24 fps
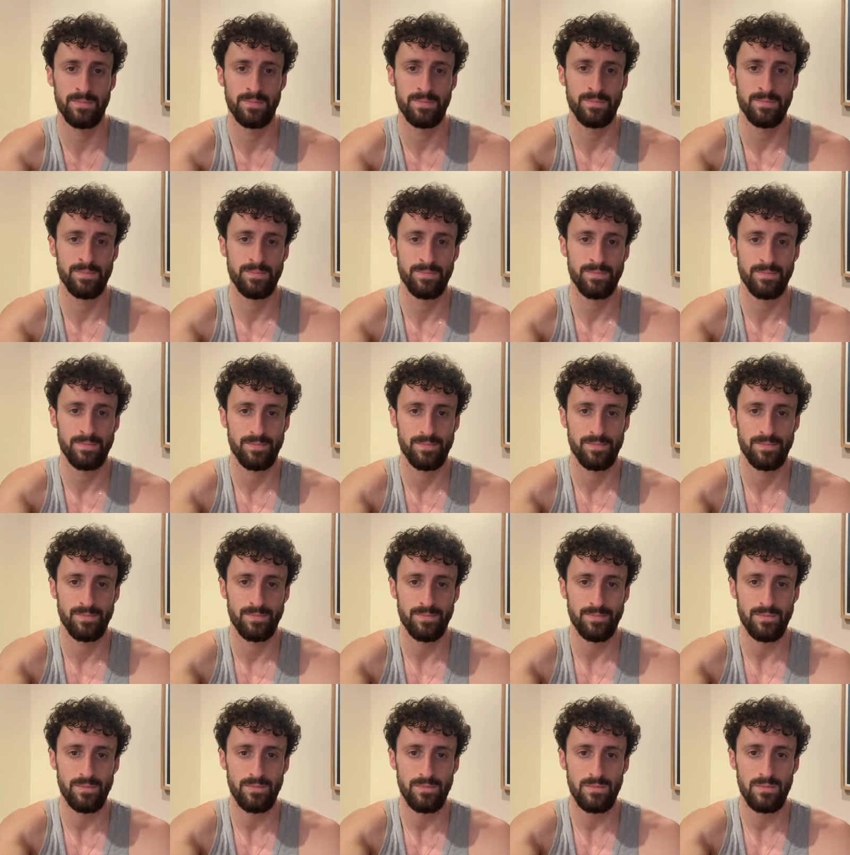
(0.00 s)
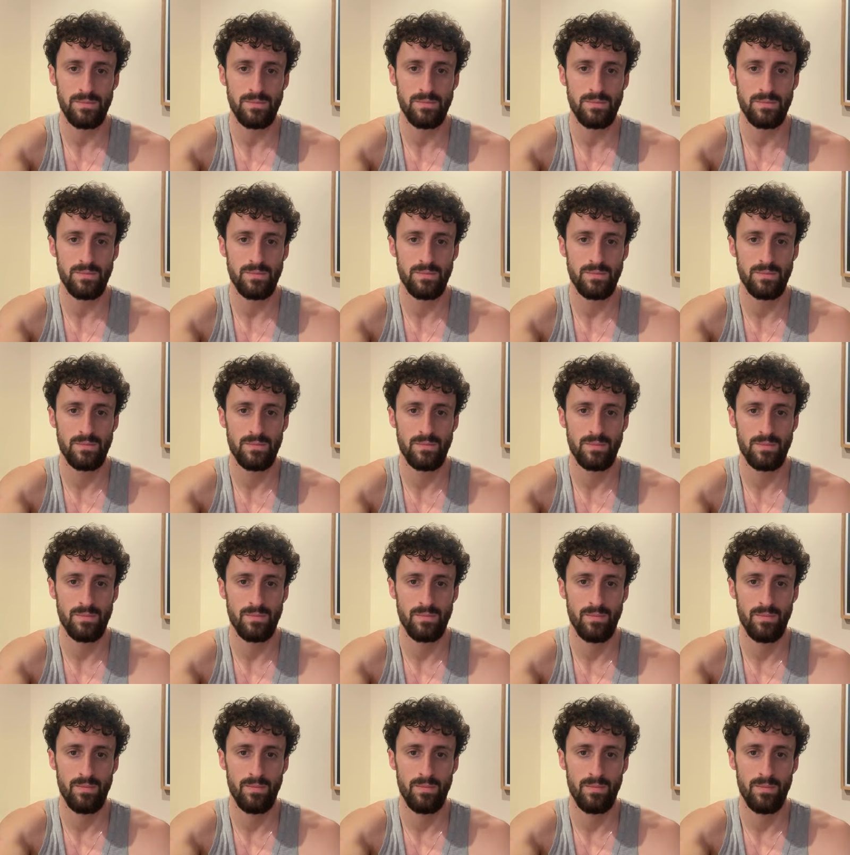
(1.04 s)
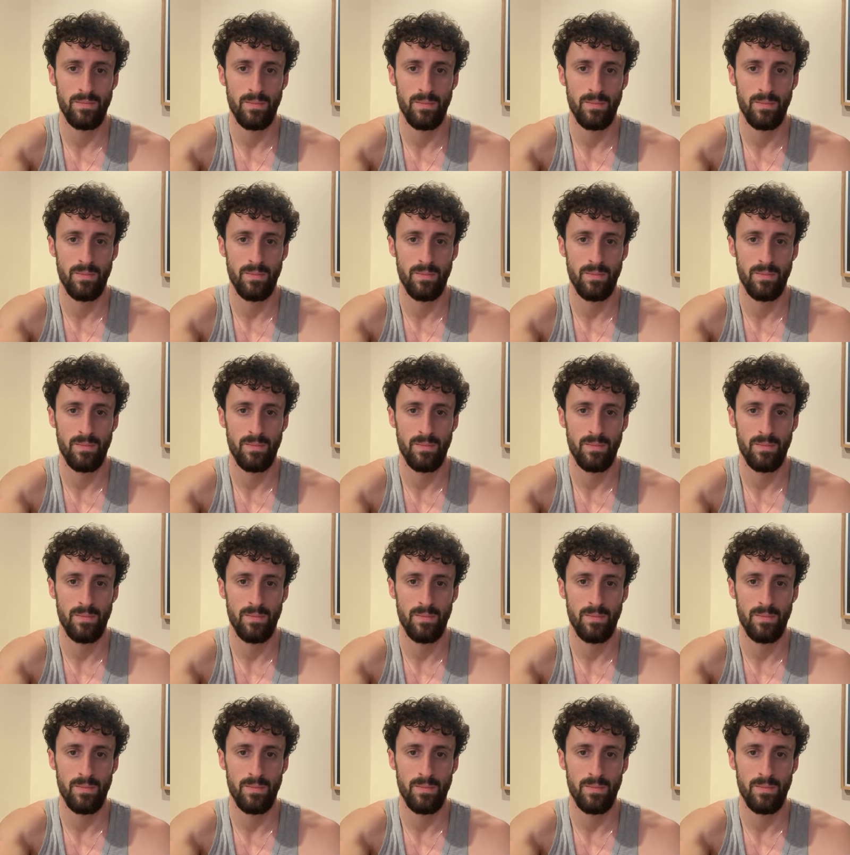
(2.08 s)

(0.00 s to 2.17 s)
No one is speaking in this clip.